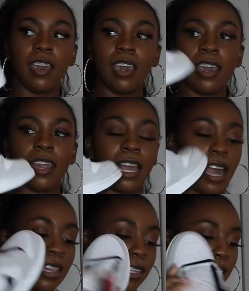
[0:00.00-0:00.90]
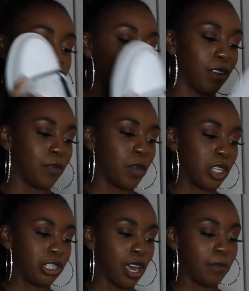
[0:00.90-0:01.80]
And I got these from a
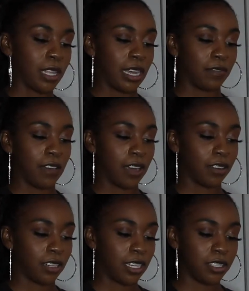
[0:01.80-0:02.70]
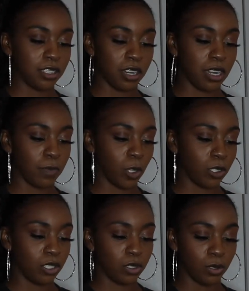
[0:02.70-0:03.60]
shop that I found on Instagram
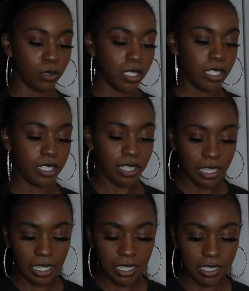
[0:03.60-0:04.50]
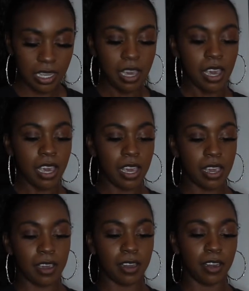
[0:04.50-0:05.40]
called Soul Serious.
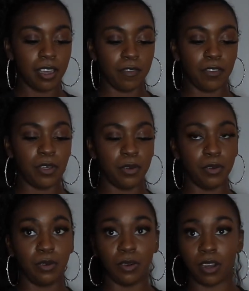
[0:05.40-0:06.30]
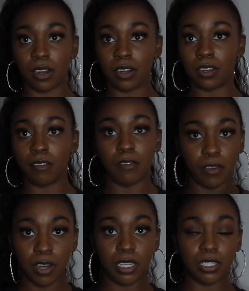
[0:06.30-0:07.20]
And if you
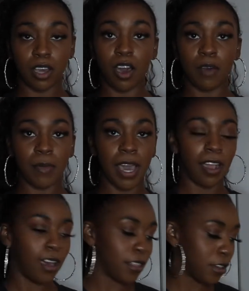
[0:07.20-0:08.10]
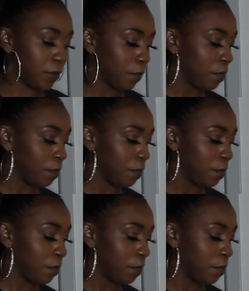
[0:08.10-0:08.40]
already saw my other